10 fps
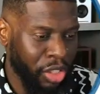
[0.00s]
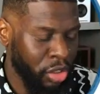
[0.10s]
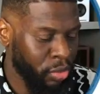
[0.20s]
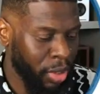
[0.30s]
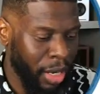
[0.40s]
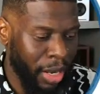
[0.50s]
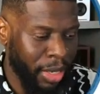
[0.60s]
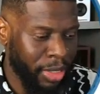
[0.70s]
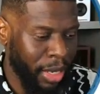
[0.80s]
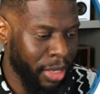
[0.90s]
I just
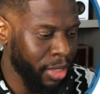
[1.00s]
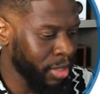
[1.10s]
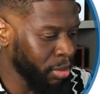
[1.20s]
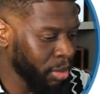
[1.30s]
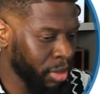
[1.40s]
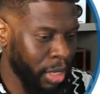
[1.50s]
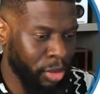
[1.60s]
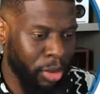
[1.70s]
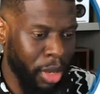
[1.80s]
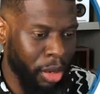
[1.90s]
realized I did something not
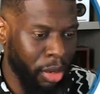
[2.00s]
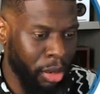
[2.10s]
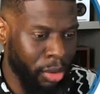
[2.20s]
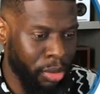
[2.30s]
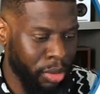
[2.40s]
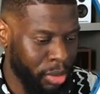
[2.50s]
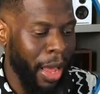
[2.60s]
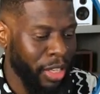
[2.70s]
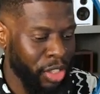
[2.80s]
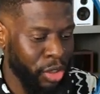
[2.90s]
too long ago. I
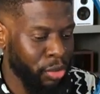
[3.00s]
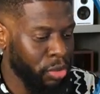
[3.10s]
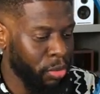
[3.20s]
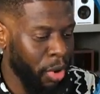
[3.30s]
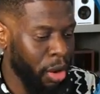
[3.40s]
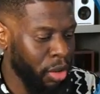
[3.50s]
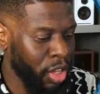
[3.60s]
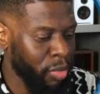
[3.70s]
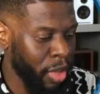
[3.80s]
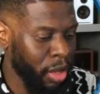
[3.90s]
actually used the wrong
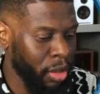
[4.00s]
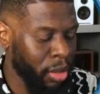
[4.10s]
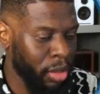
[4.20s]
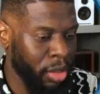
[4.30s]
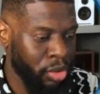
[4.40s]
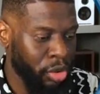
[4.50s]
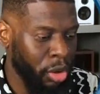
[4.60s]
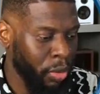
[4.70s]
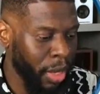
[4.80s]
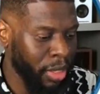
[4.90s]
email to
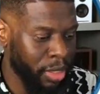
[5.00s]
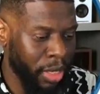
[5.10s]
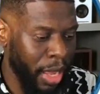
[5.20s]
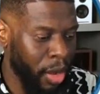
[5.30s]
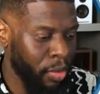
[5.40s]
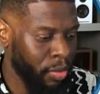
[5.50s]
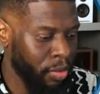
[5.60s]
create this account.